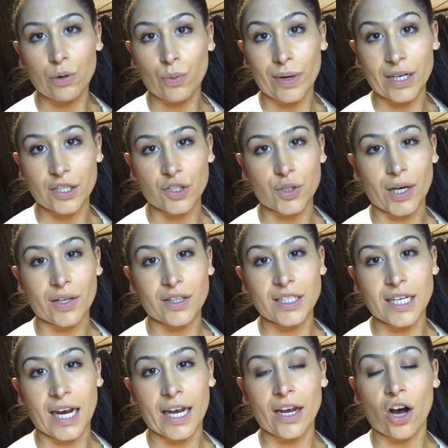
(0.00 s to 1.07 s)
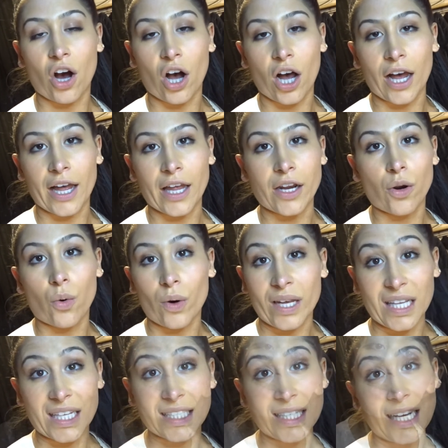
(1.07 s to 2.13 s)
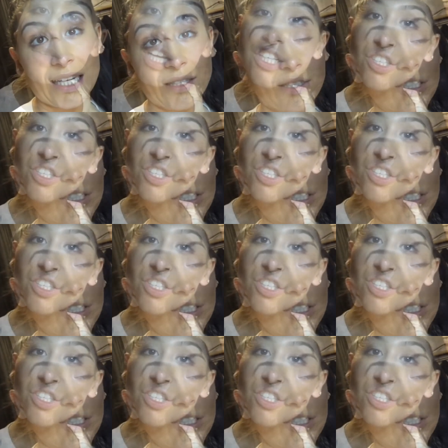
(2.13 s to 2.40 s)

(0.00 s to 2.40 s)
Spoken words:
it wears throughout the day on oily skin.